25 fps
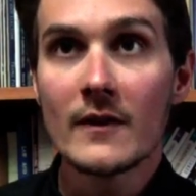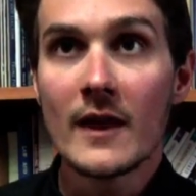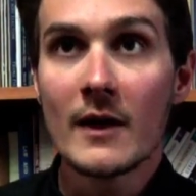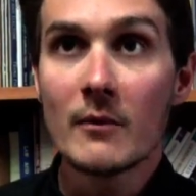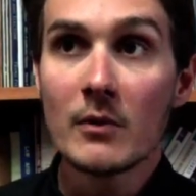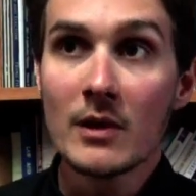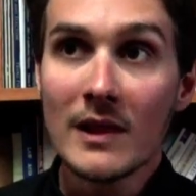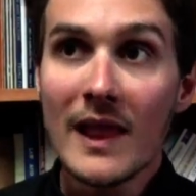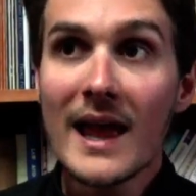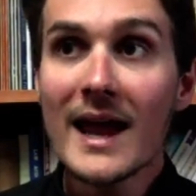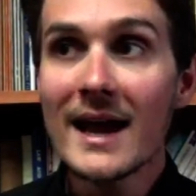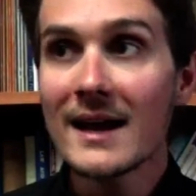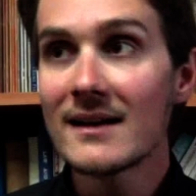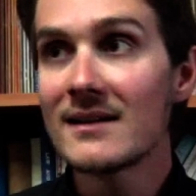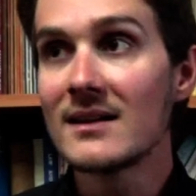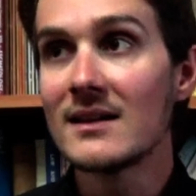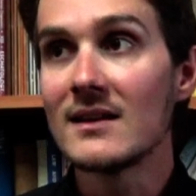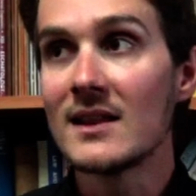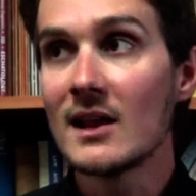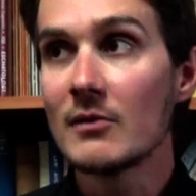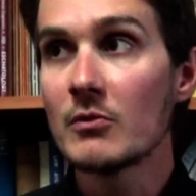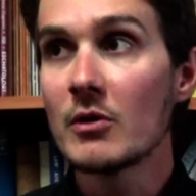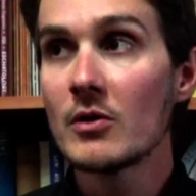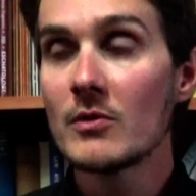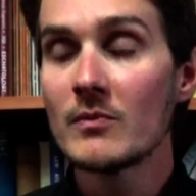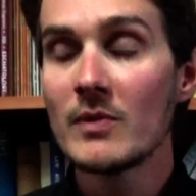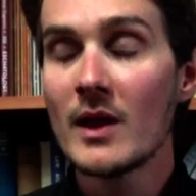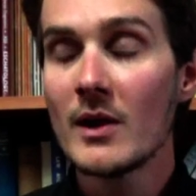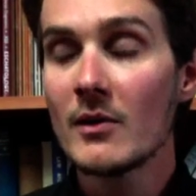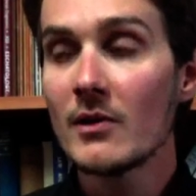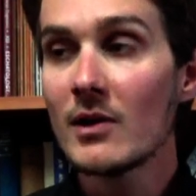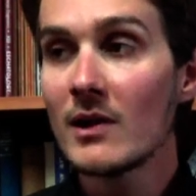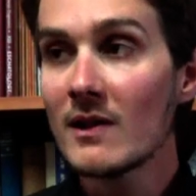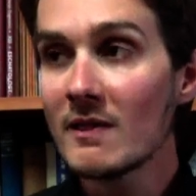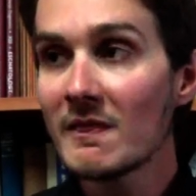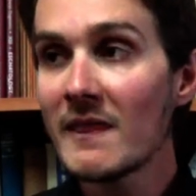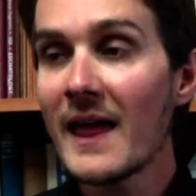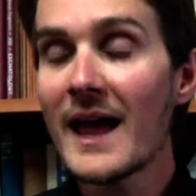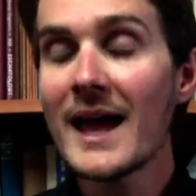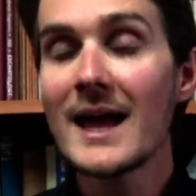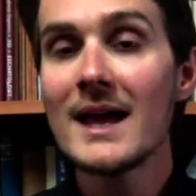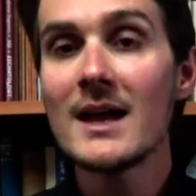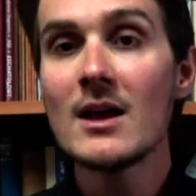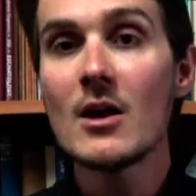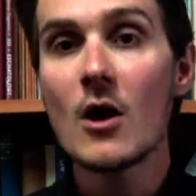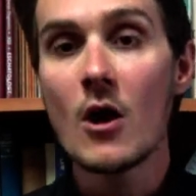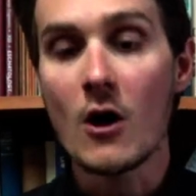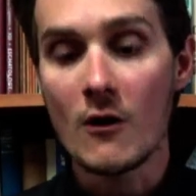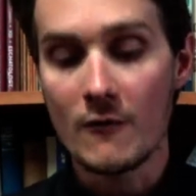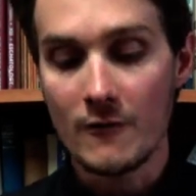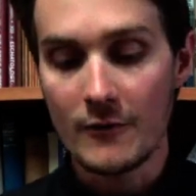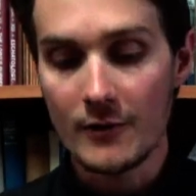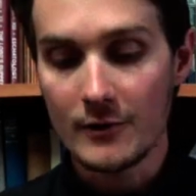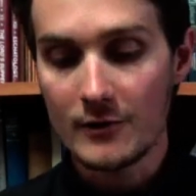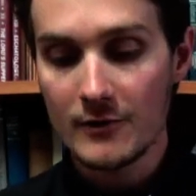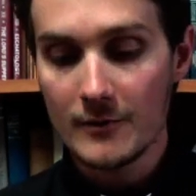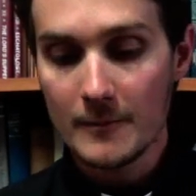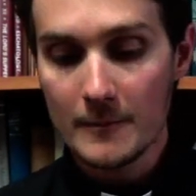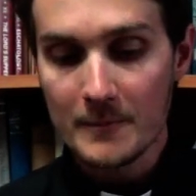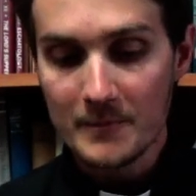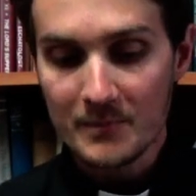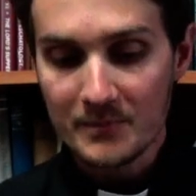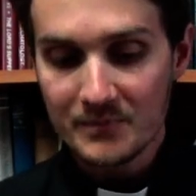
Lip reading: they were laity, they were a lay office.